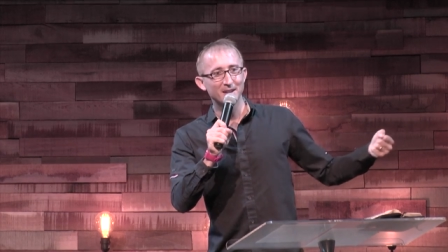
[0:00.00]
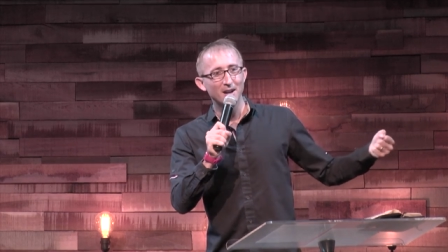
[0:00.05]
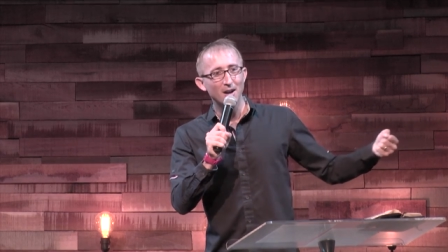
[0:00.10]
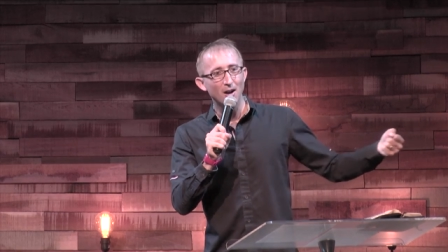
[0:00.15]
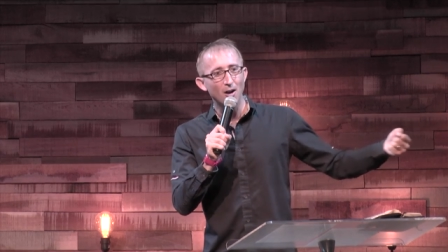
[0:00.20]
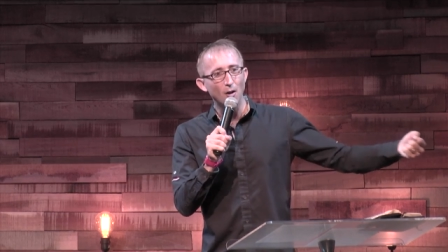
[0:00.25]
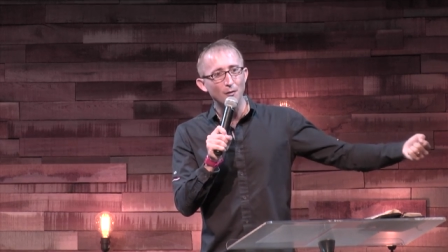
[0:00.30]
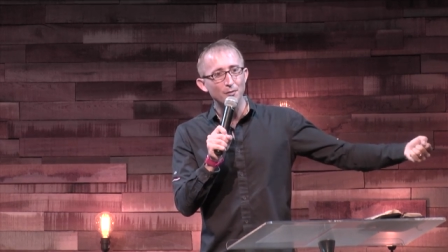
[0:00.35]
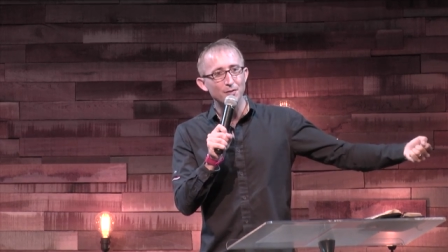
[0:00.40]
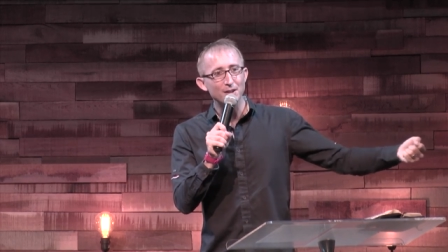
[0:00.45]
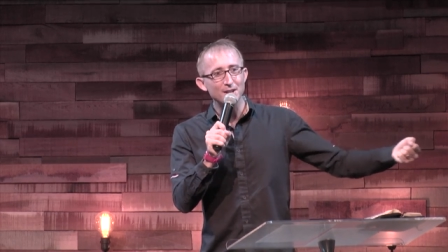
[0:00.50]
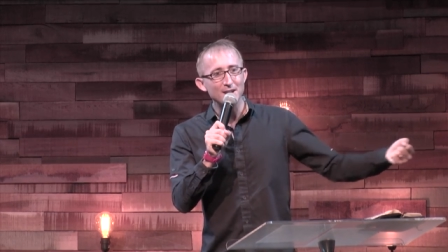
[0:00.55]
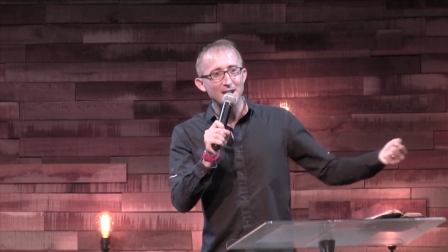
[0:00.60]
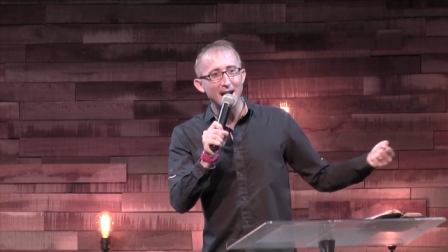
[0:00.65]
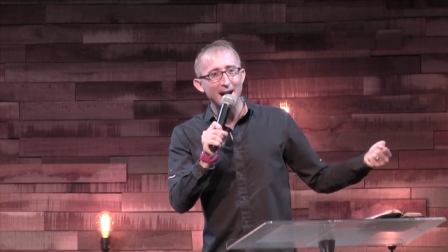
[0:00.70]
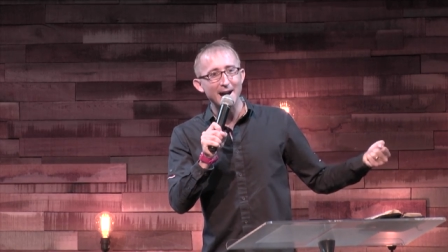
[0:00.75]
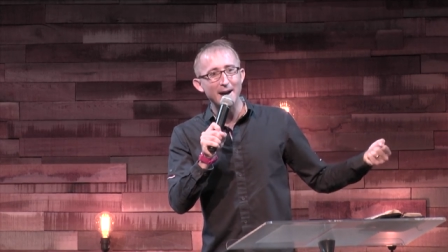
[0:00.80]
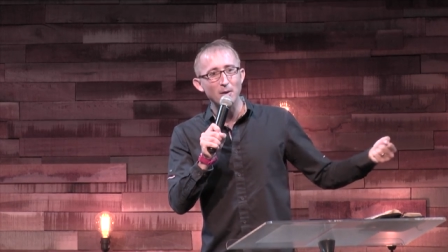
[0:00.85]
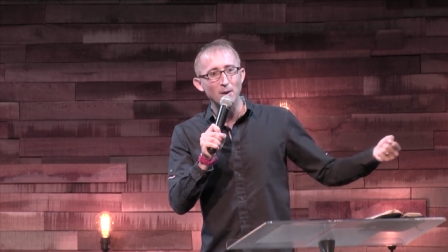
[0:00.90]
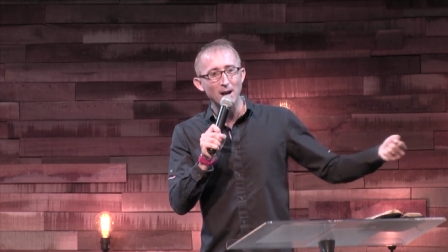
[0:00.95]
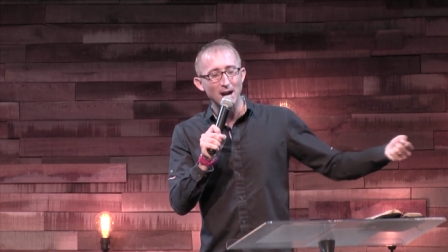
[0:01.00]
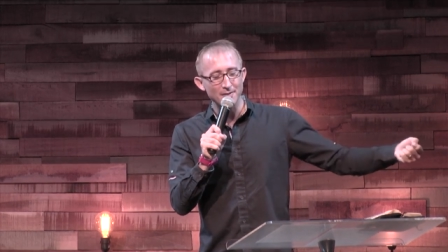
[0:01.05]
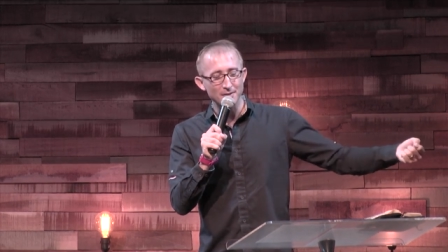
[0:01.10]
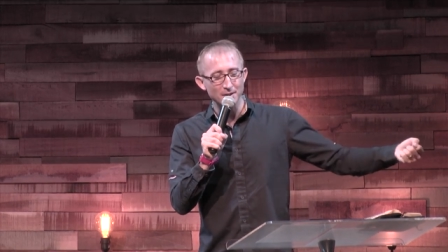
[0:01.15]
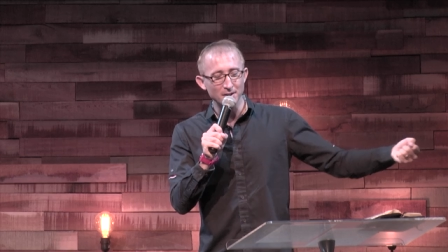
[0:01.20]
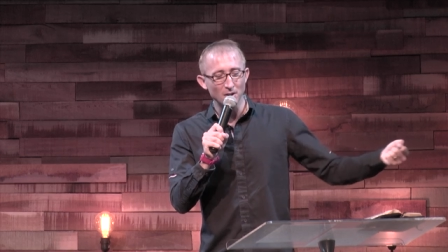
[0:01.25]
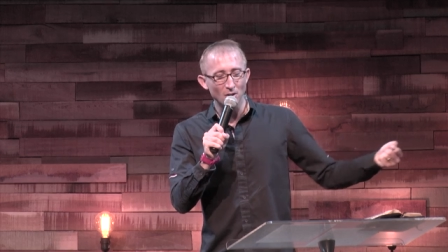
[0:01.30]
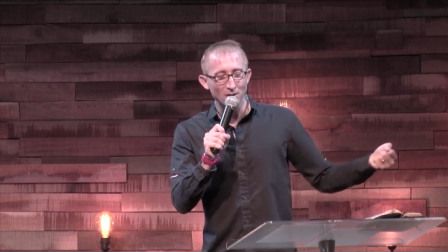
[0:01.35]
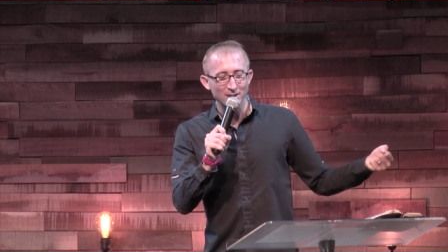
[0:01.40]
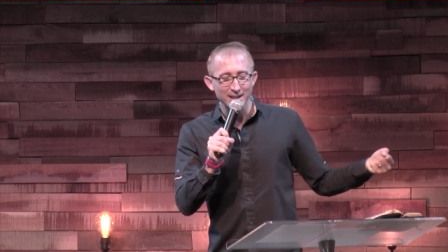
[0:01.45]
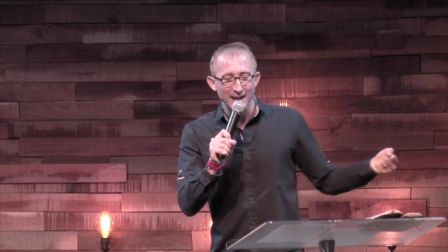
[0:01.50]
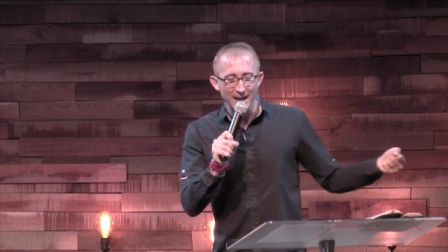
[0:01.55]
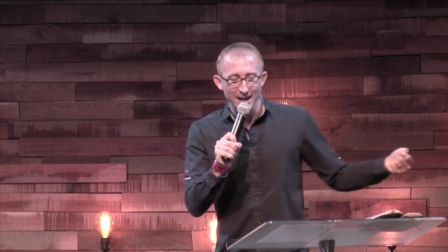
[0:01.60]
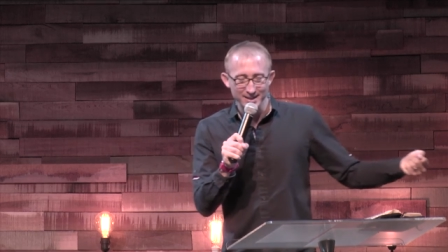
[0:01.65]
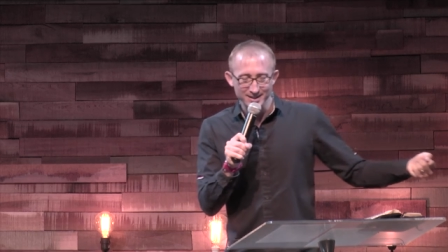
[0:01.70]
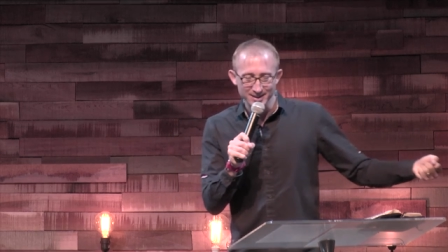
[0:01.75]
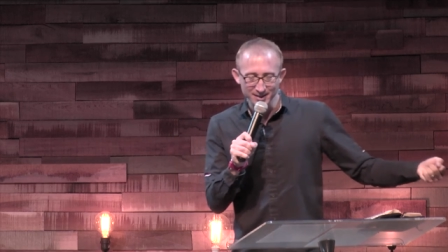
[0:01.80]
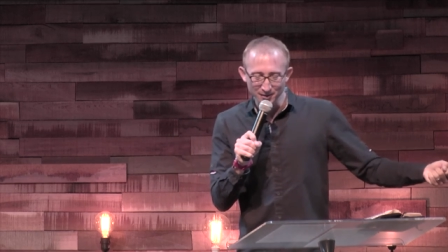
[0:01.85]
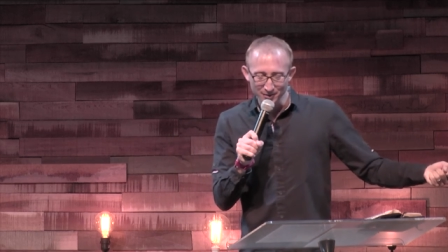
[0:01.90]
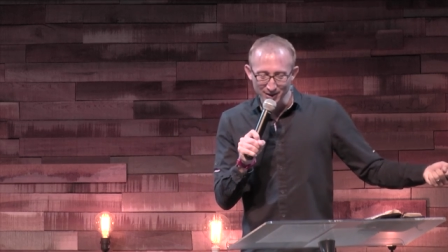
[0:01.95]
of the now and the not
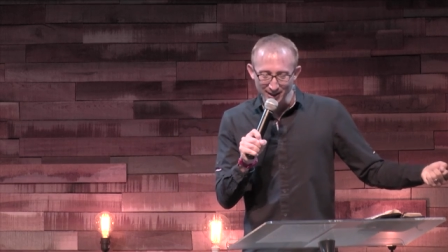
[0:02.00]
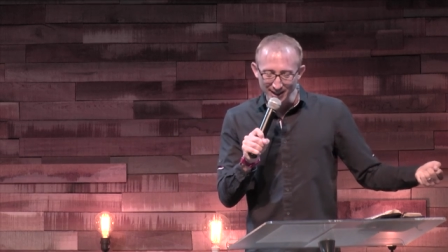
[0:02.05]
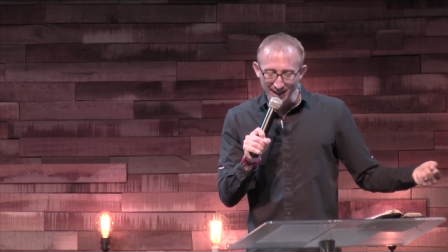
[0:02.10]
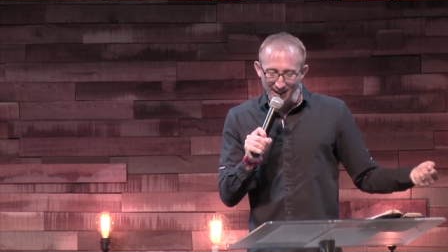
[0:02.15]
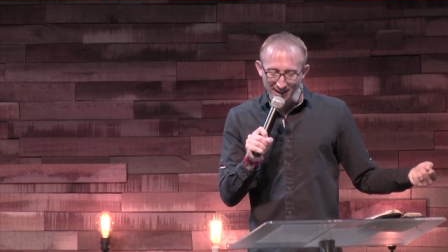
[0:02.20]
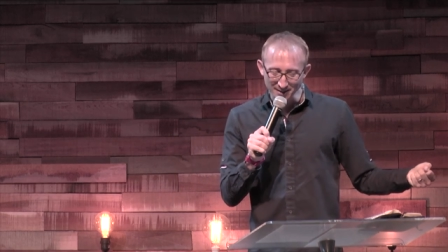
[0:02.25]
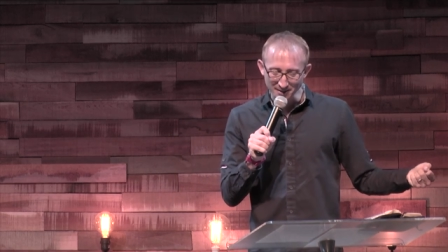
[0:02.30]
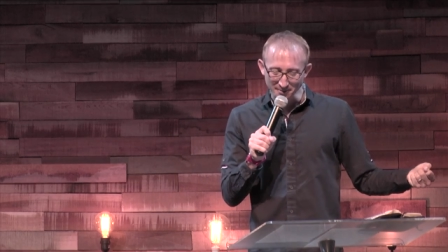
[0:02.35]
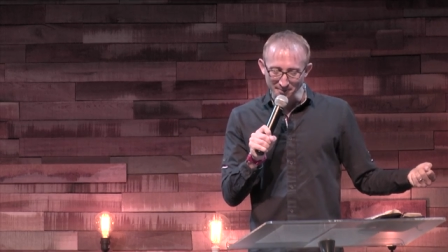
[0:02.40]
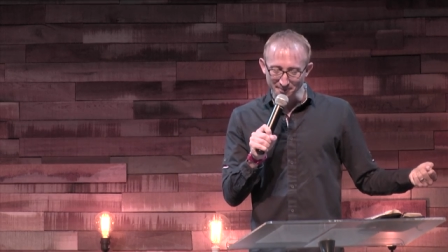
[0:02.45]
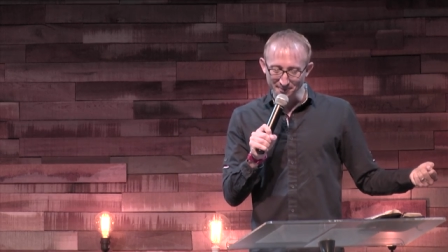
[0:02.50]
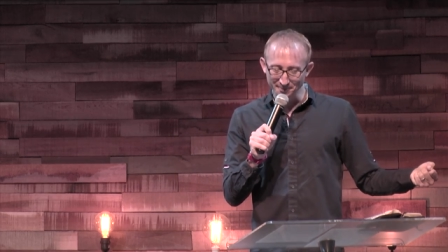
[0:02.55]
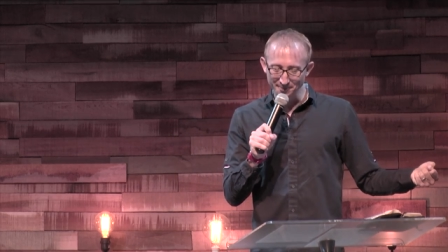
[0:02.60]
yet of the kingdom.